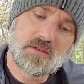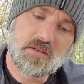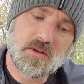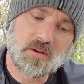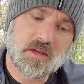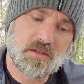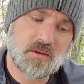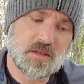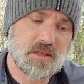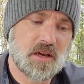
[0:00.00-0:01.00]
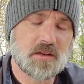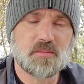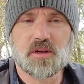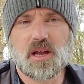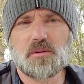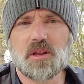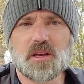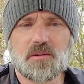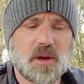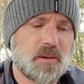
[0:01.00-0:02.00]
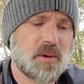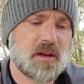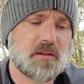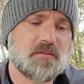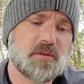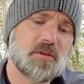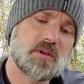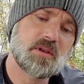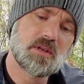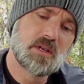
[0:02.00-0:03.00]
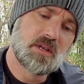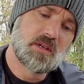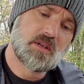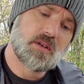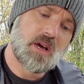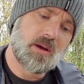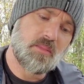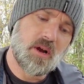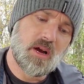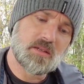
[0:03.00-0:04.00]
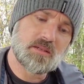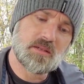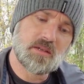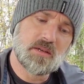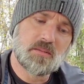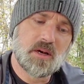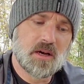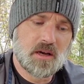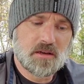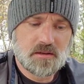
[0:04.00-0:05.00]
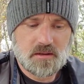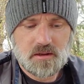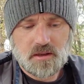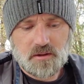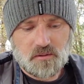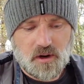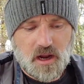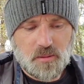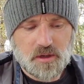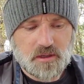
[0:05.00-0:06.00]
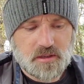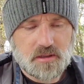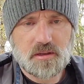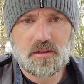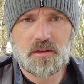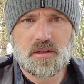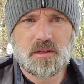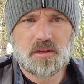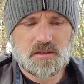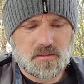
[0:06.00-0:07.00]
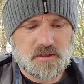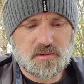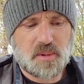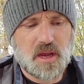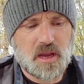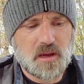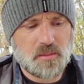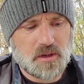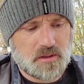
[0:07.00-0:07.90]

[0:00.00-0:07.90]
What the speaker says: don't get too excited. But I don't like the backpacking food. I brought some ramen, some Spam.